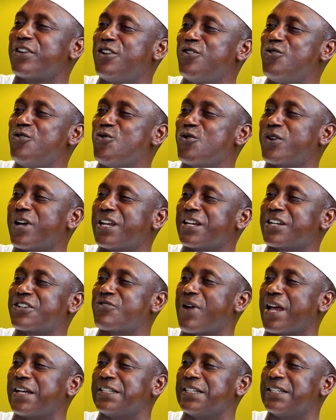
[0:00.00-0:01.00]
nook and
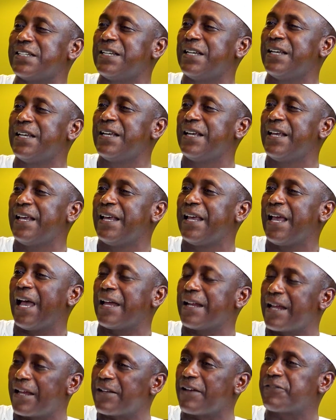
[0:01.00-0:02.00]
cranny.
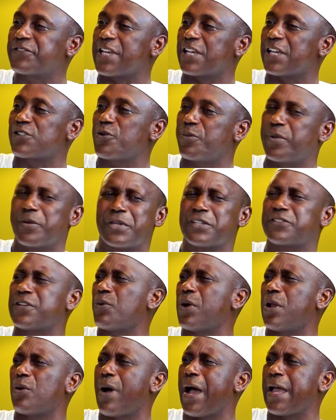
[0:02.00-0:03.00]
And I have said to people, they say,
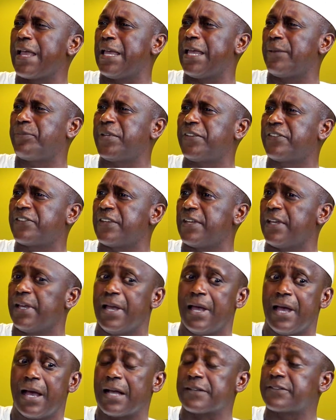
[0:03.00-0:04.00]
well, why APC?
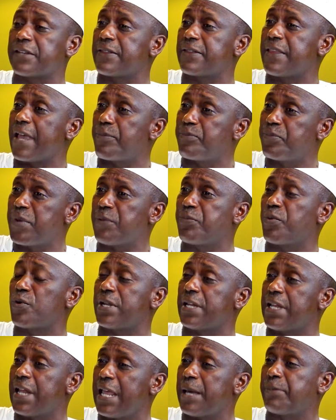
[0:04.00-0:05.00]
I said, there are people
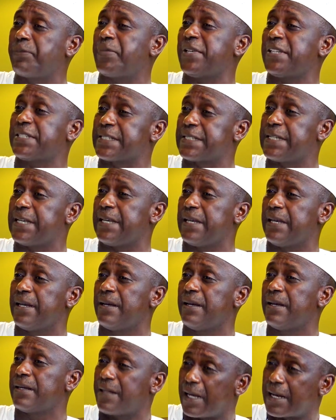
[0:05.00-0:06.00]
in APC
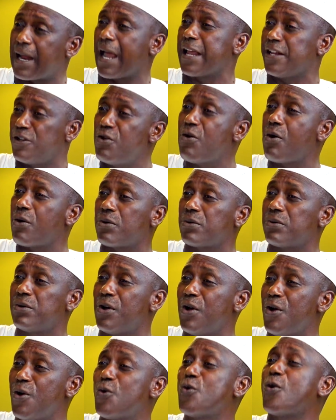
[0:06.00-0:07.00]
that I know
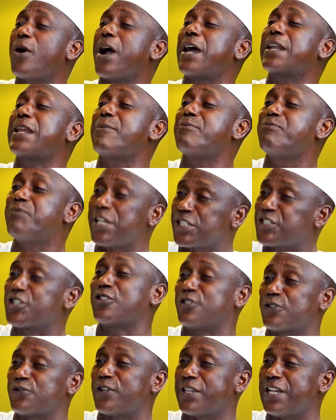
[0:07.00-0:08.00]
who had
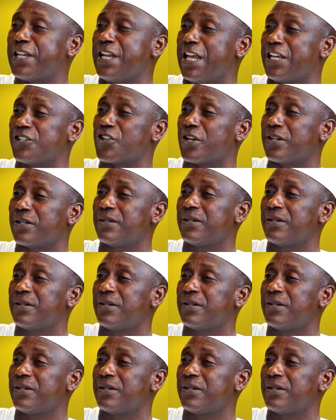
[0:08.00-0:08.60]
ambitions for the nation,